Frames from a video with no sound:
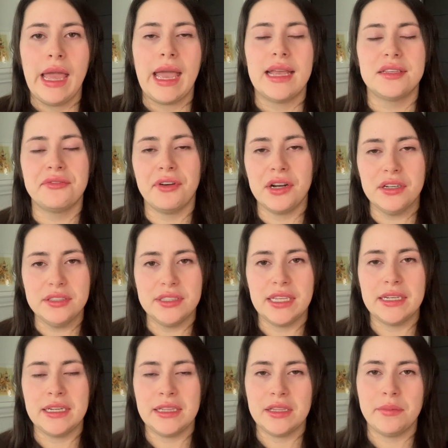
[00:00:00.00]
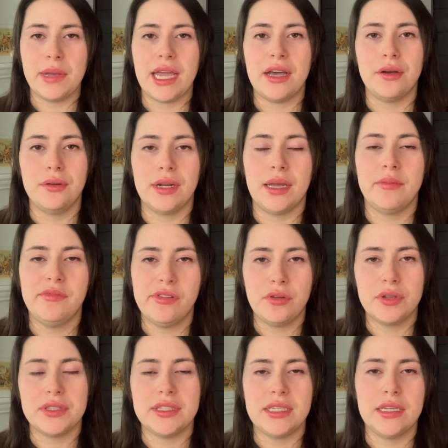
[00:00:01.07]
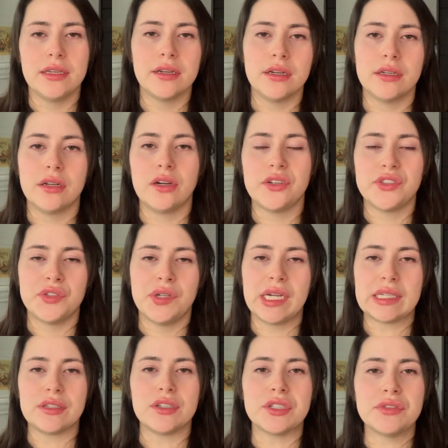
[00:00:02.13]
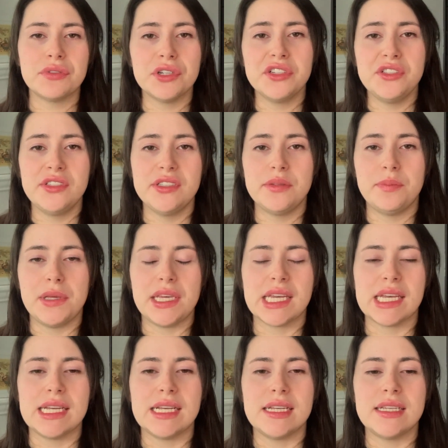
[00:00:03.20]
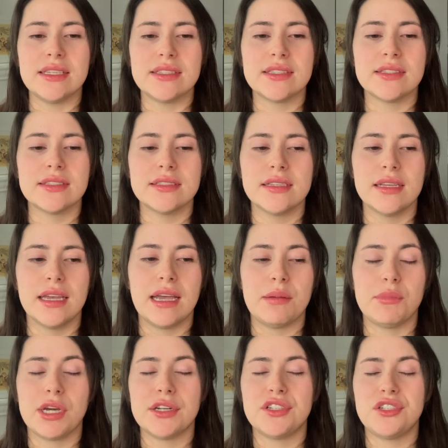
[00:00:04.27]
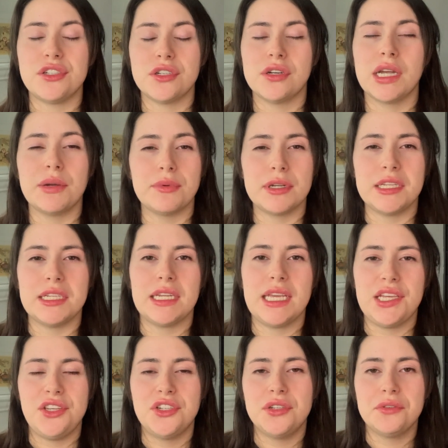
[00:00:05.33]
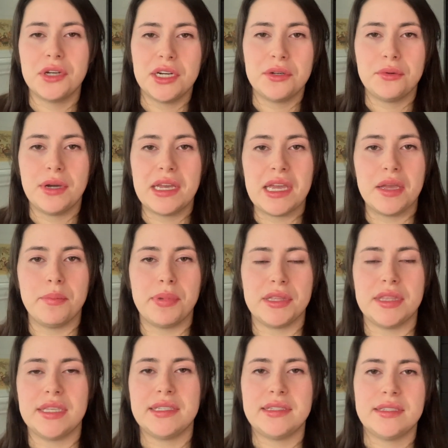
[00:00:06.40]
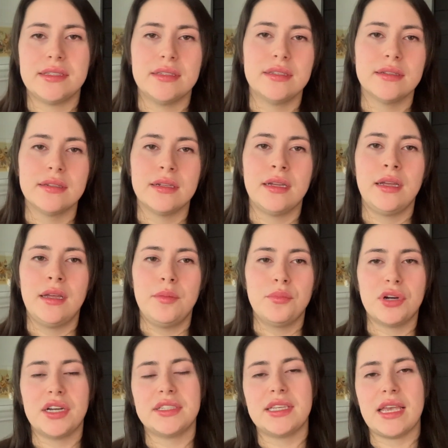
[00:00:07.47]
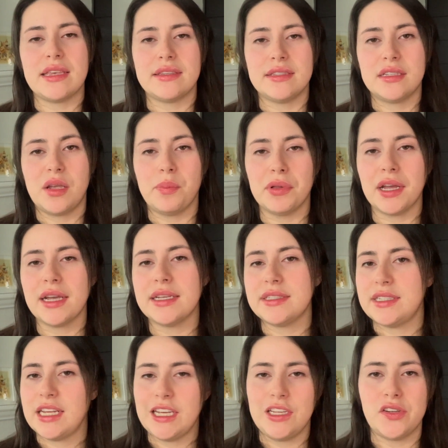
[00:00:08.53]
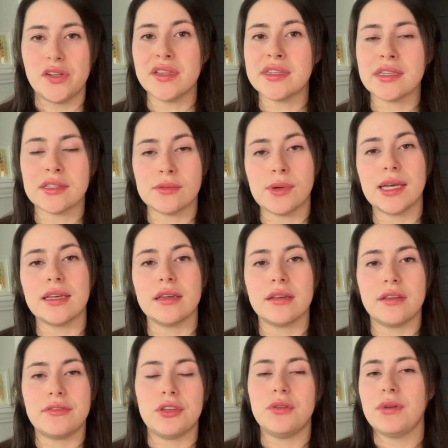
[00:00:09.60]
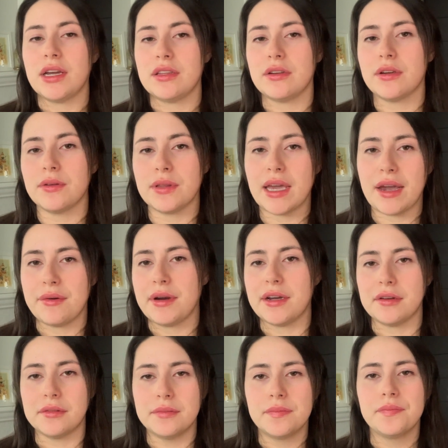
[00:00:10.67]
As far as sending them out, I'm focusing on art directors first because I'm not sure I want an agent right away, but this process applies to agents as well if you'd rather go that route.